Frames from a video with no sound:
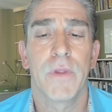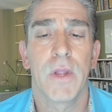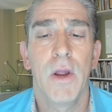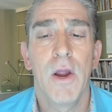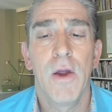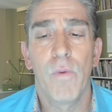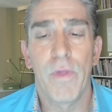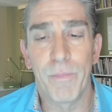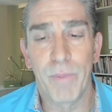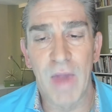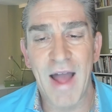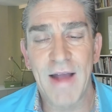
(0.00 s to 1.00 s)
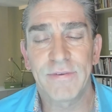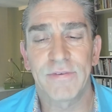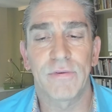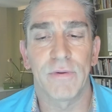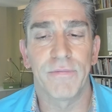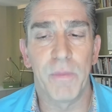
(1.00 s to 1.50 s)
We're the blast
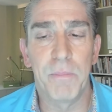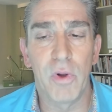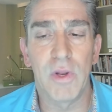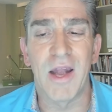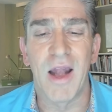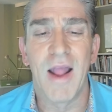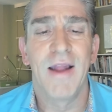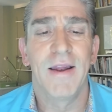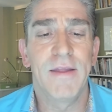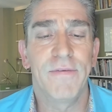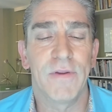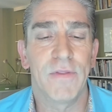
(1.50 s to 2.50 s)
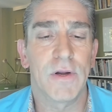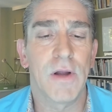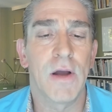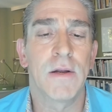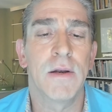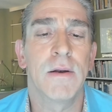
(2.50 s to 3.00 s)
of the bullet leaving the
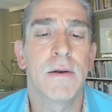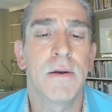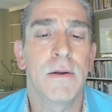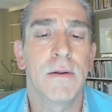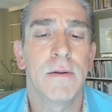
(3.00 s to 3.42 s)
gun.